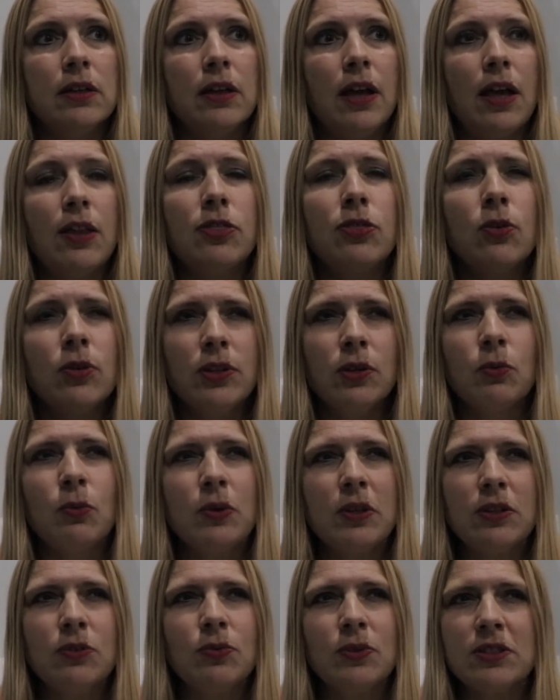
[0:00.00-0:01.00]
I
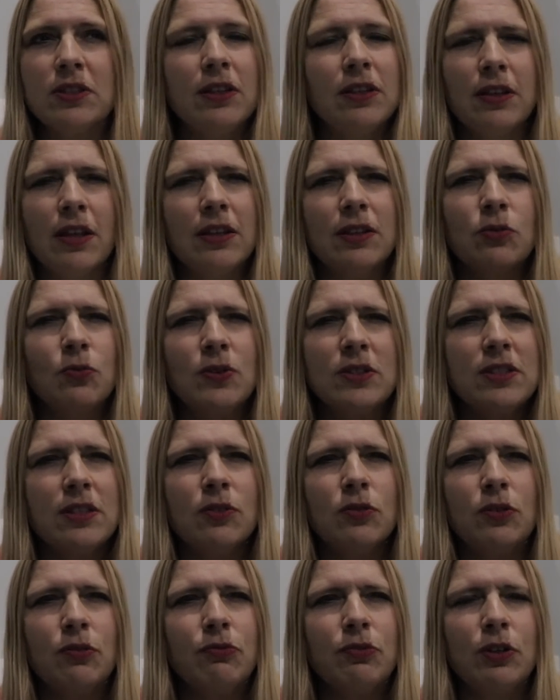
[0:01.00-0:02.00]
thought it was
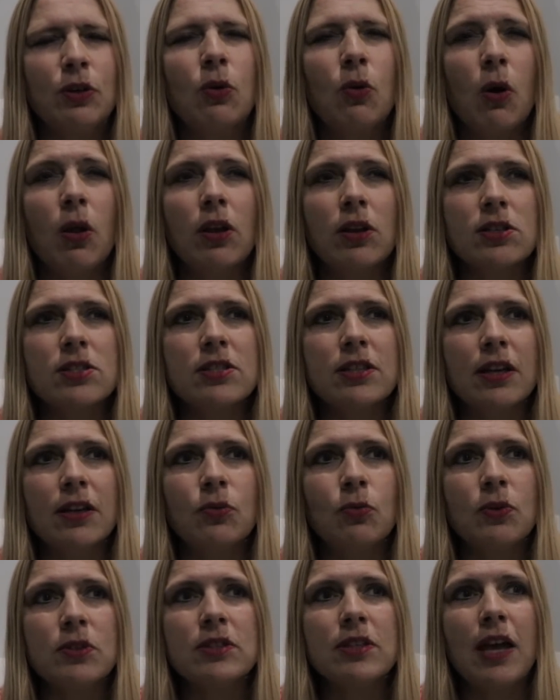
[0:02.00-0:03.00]
not even college. It
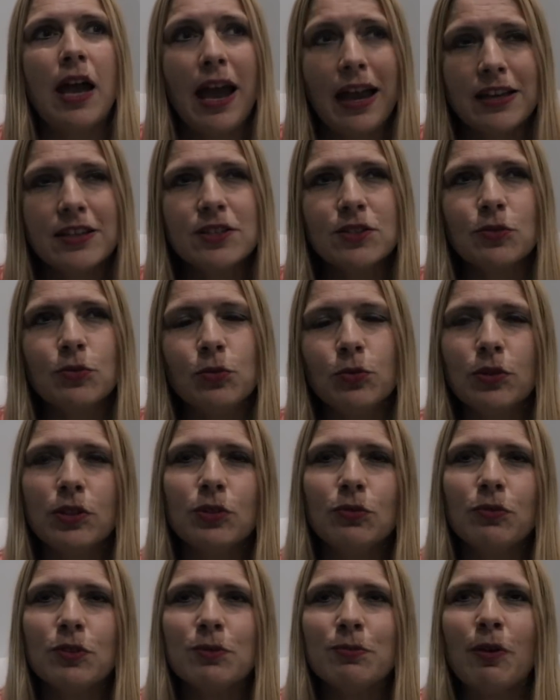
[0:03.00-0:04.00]
was high school.
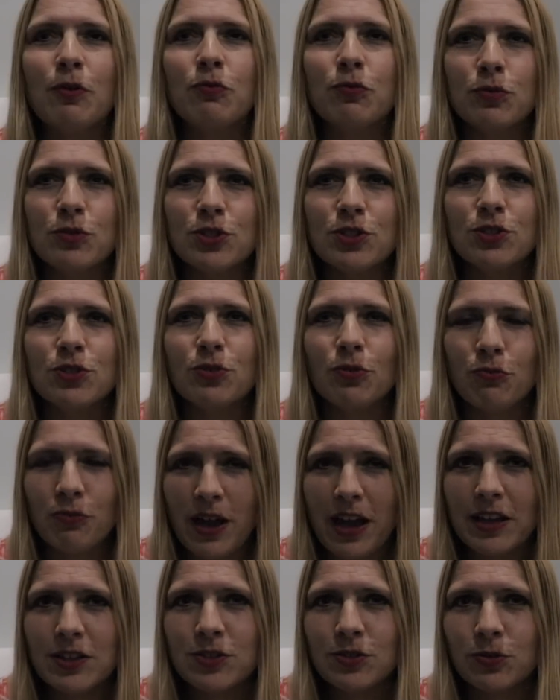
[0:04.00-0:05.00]
It was my first year of
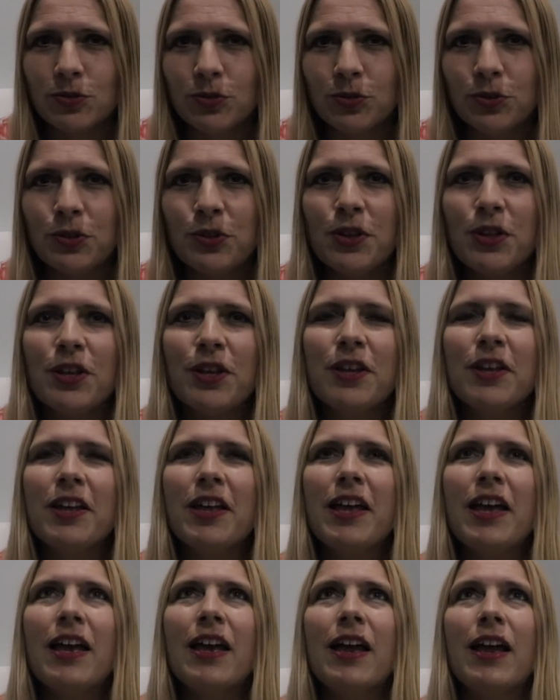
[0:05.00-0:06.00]
high school.
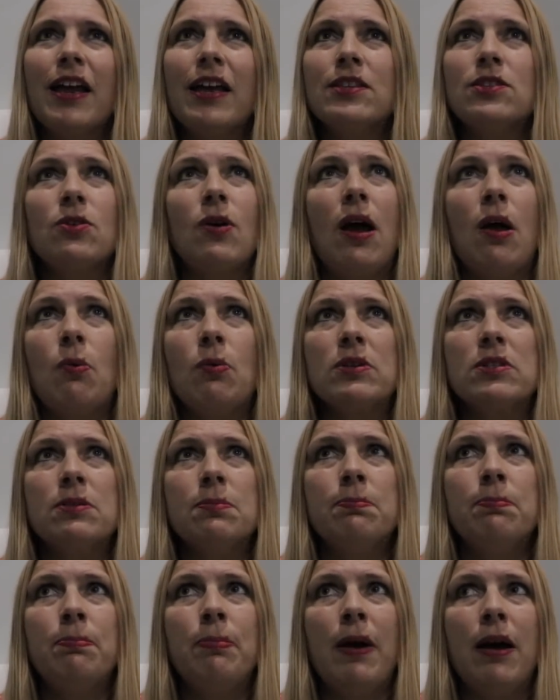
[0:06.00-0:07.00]
And so I was
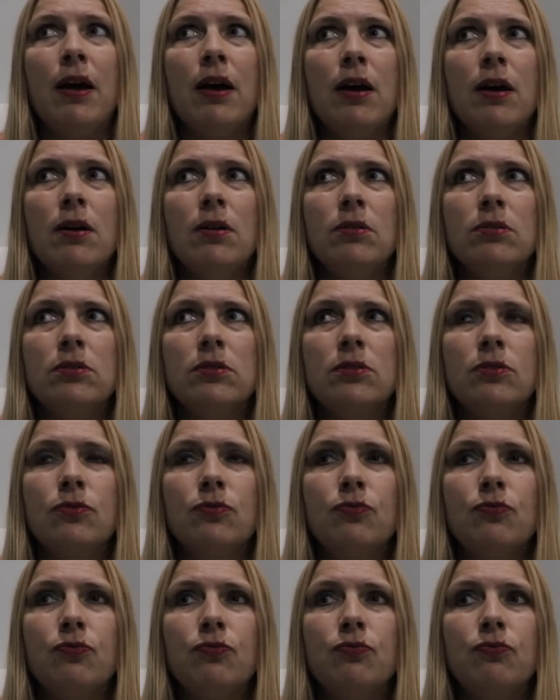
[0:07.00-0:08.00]
about
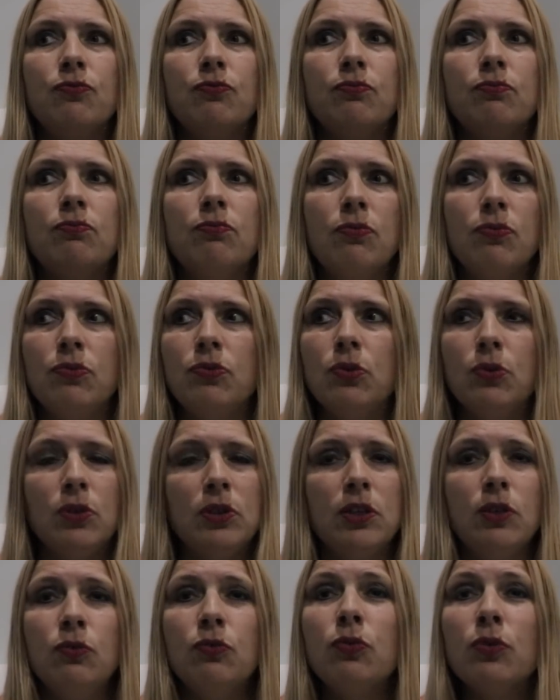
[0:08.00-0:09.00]

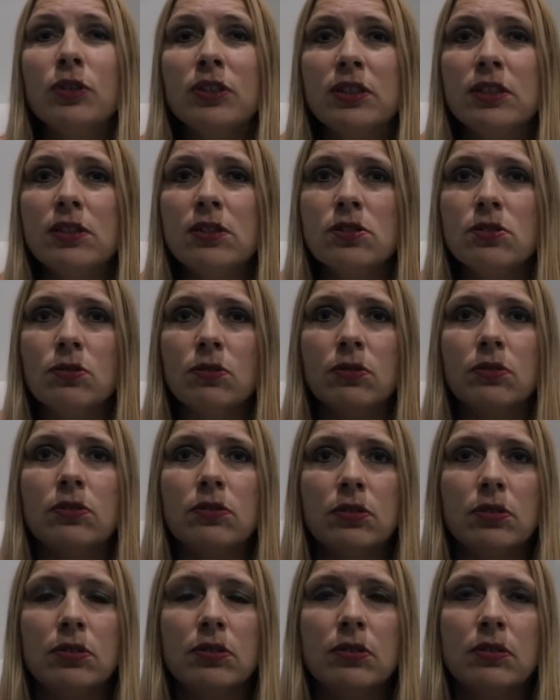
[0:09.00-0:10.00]
13, 14 years old.
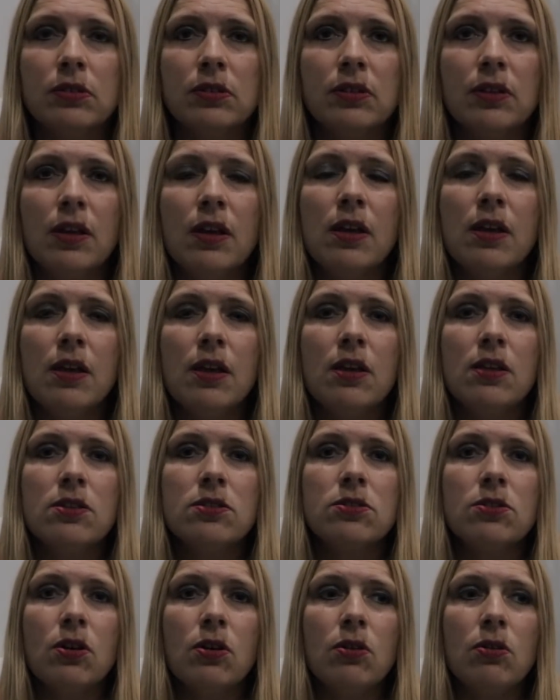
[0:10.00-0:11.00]

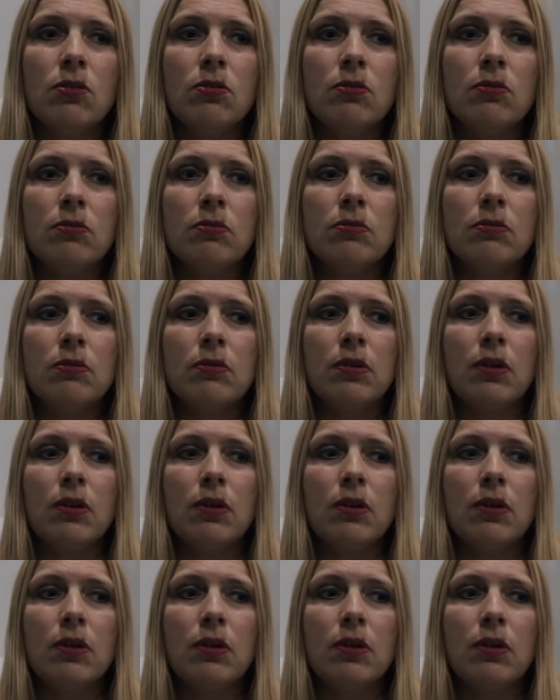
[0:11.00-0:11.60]
So